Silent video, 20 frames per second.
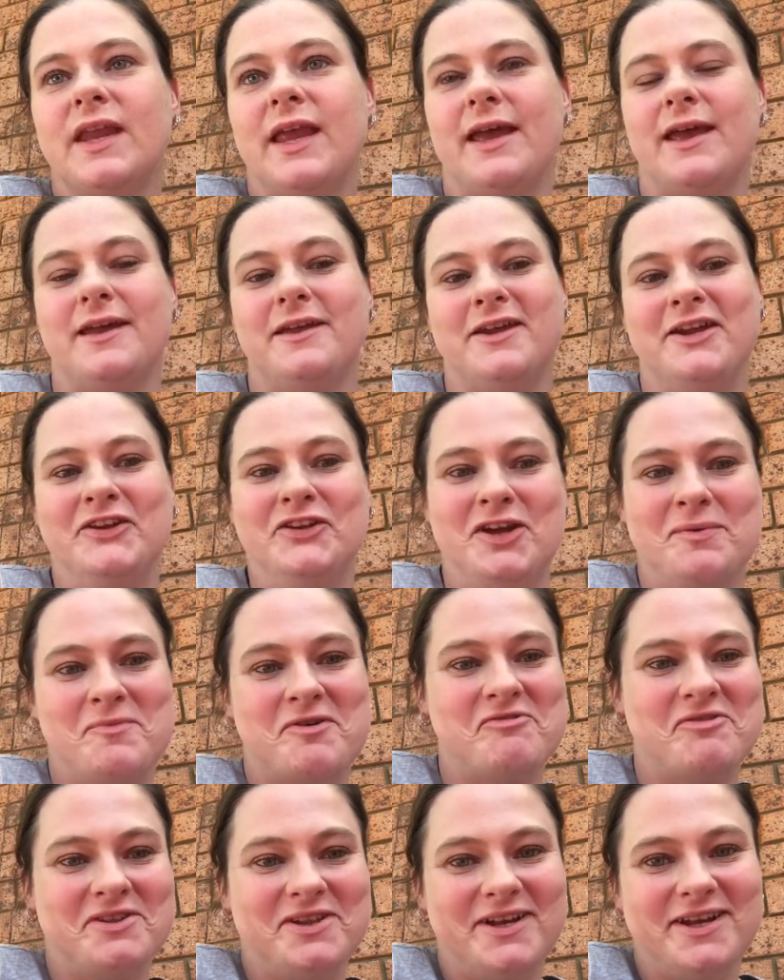Any time
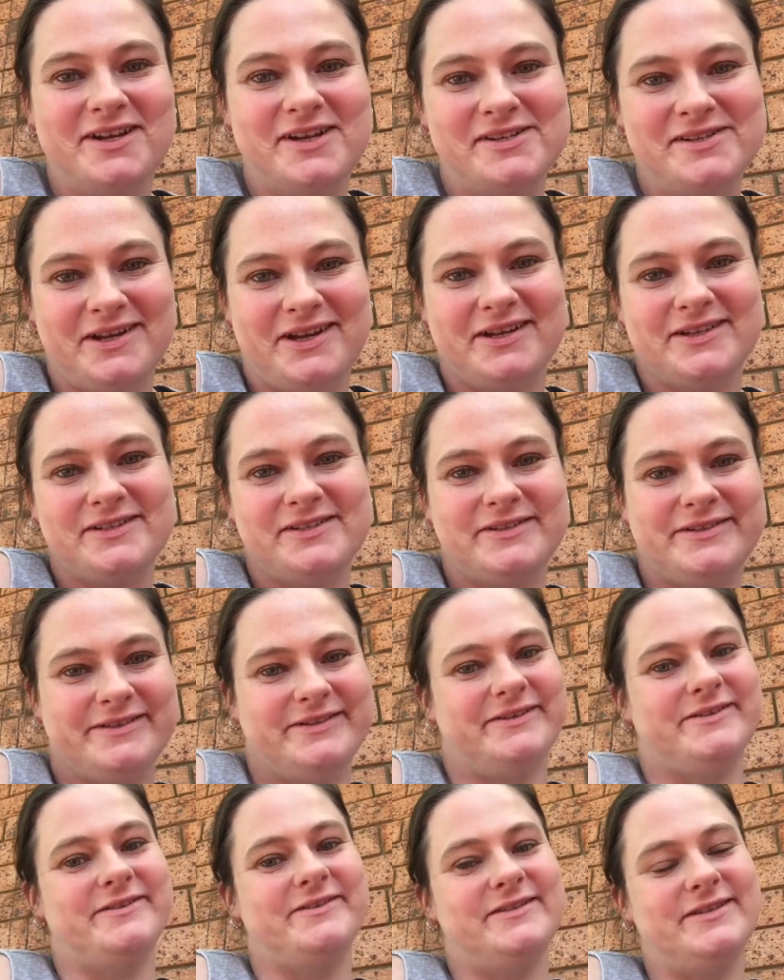I really get a chance
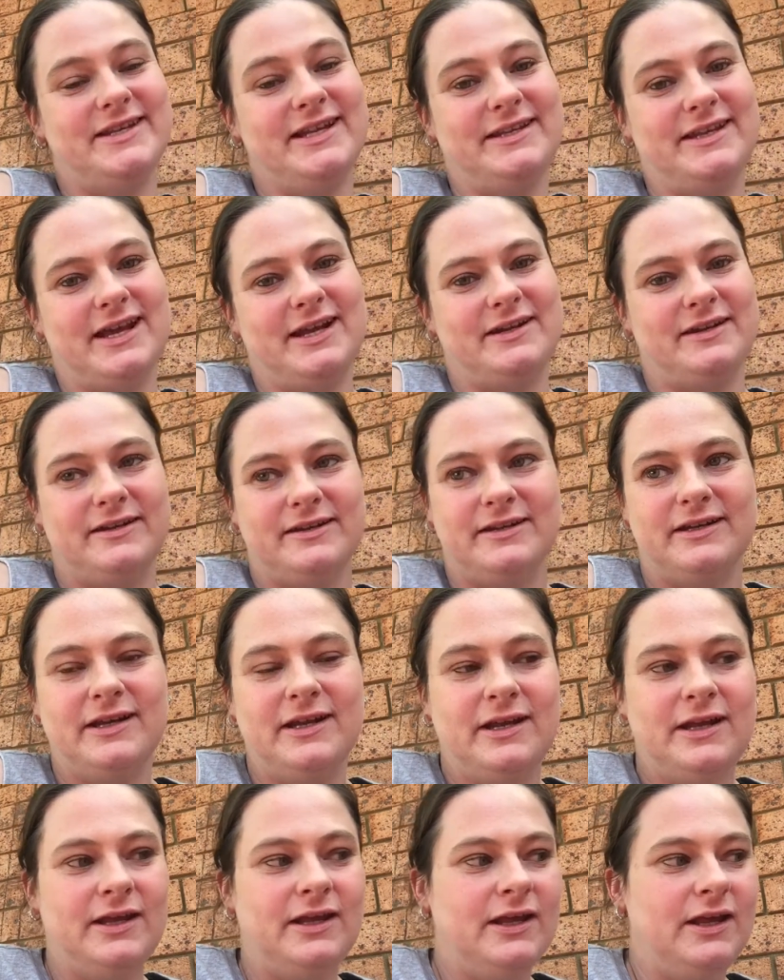to sit down and
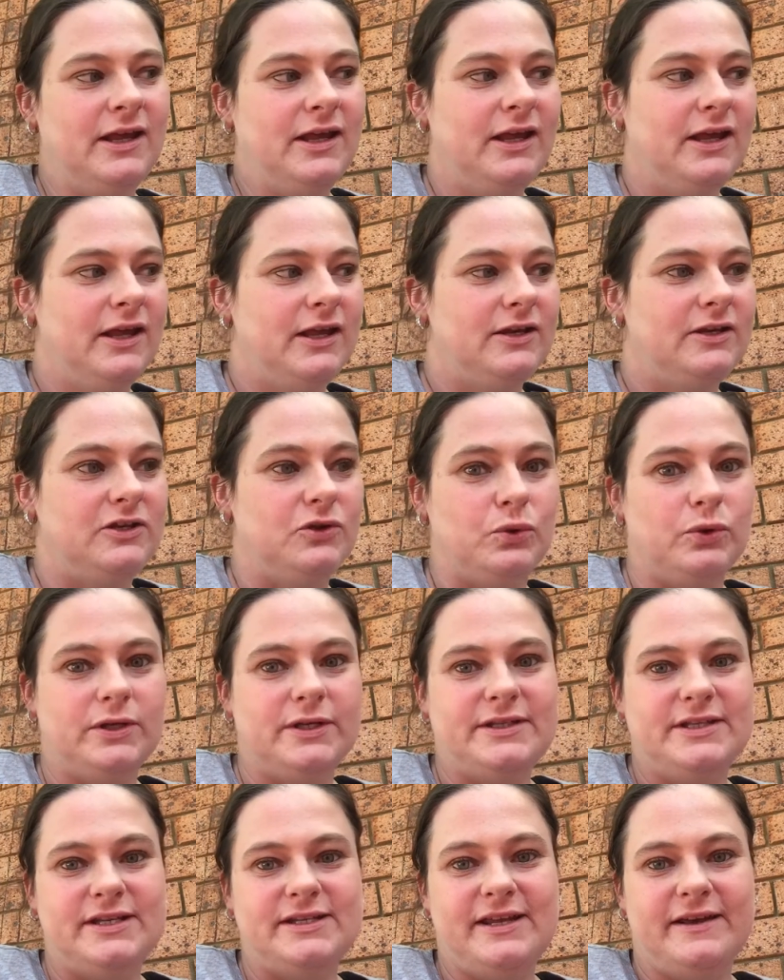do
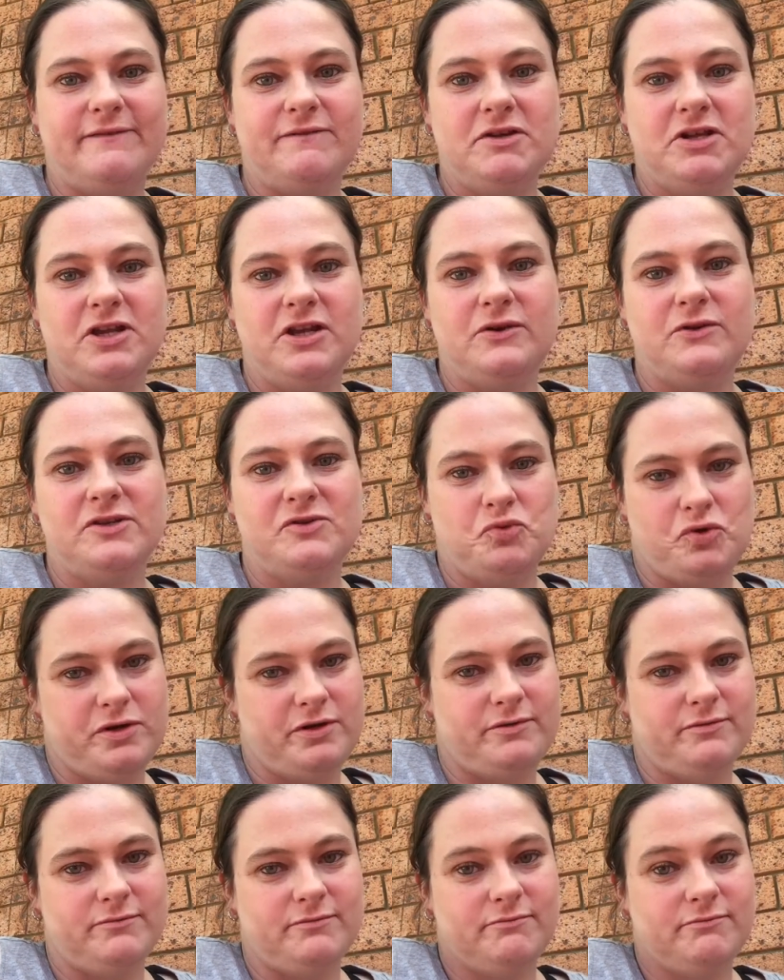a sit down video is
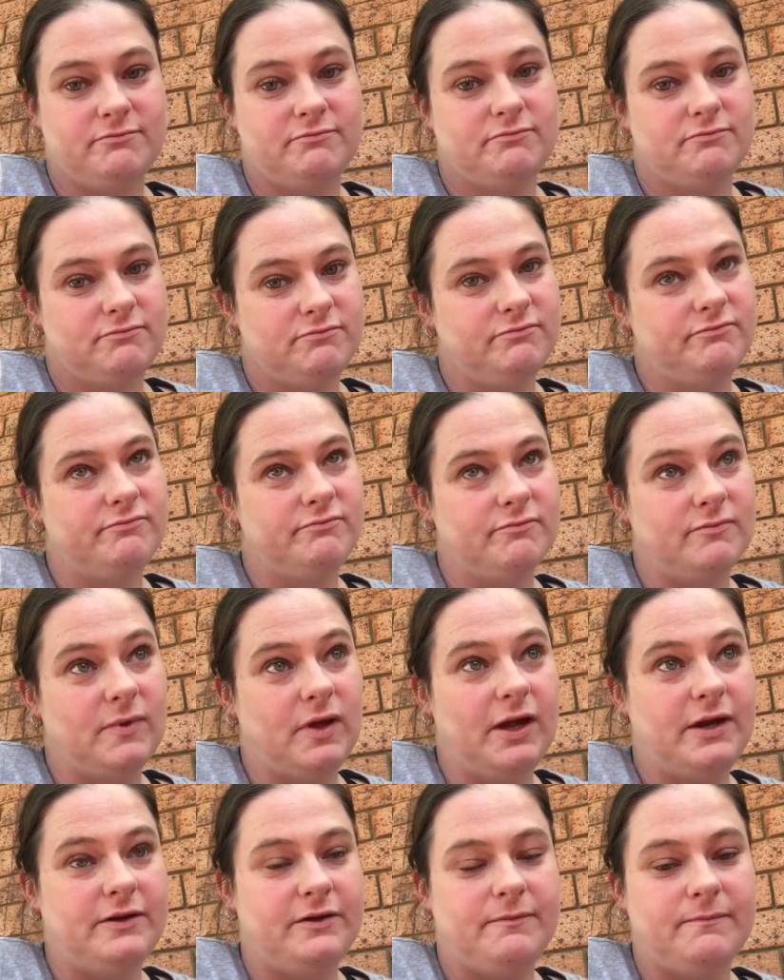when
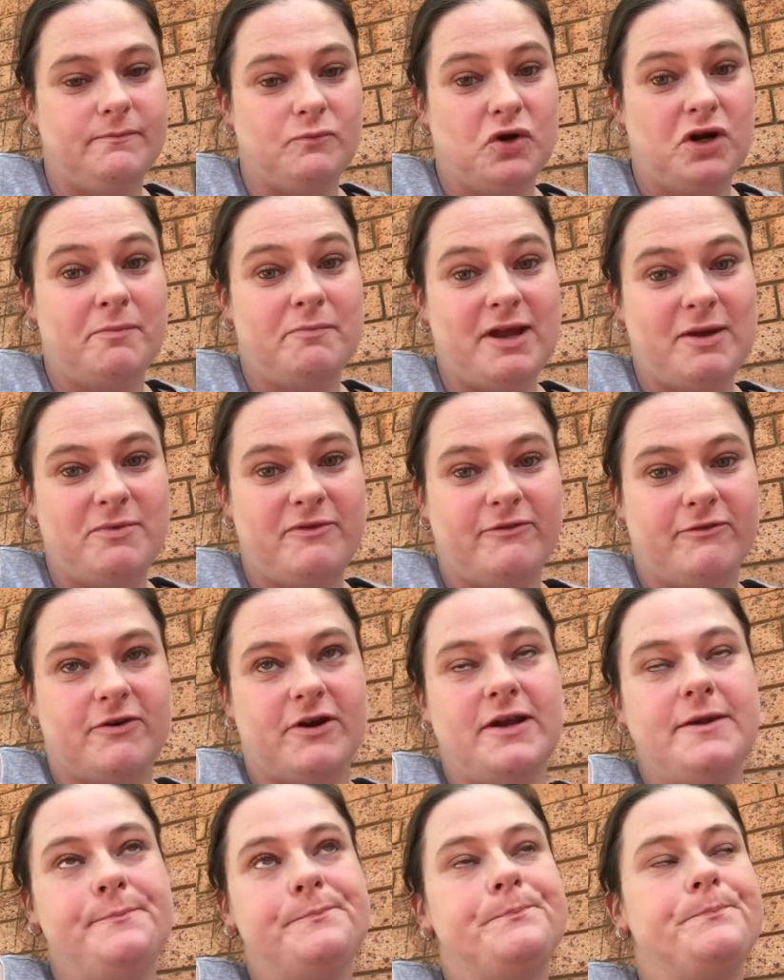I'm baby
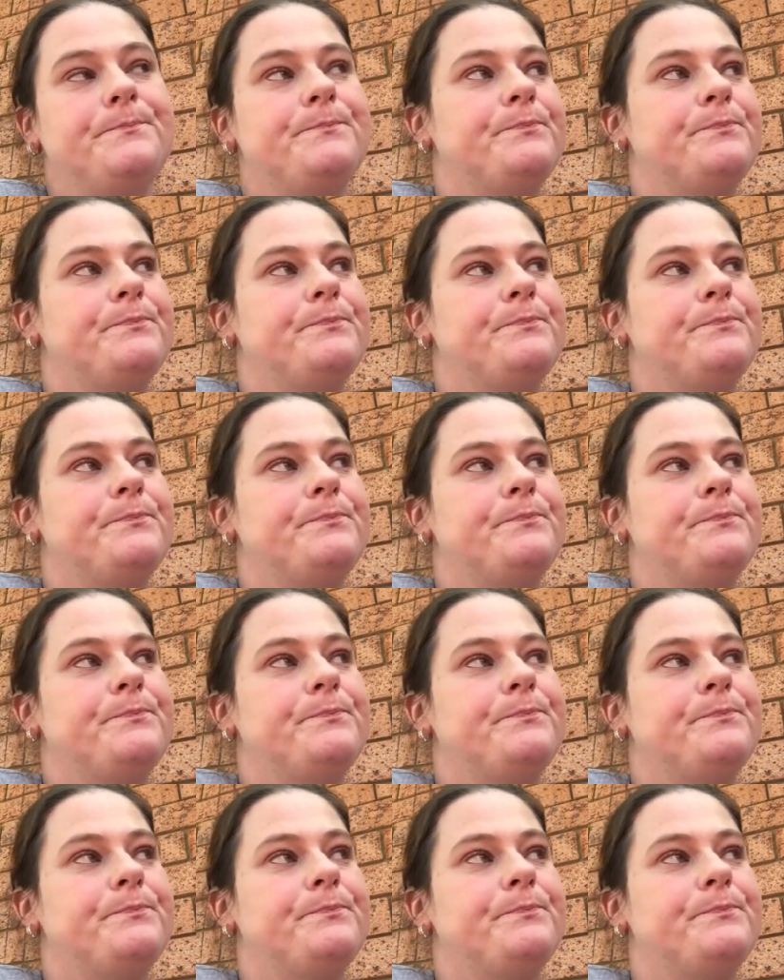free.